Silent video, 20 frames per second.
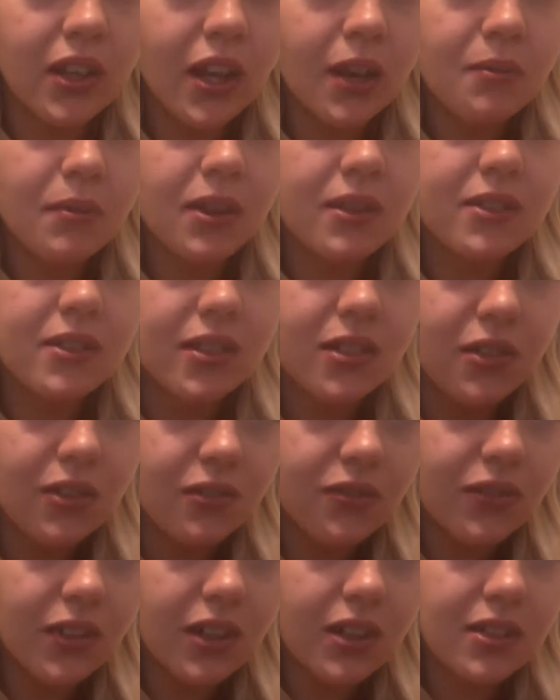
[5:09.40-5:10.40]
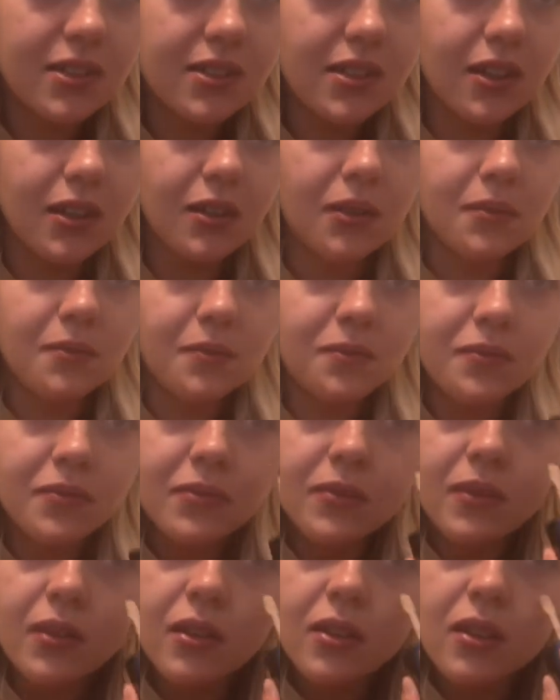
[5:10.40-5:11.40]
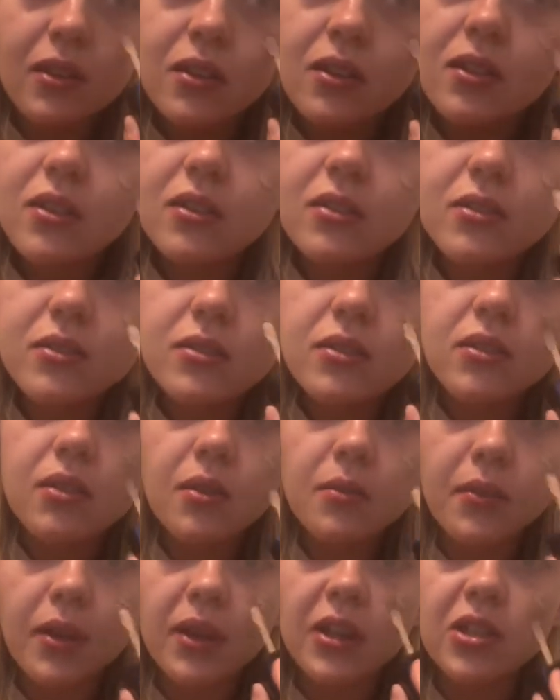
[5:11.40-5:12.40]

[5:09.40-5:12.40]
myself, it's to make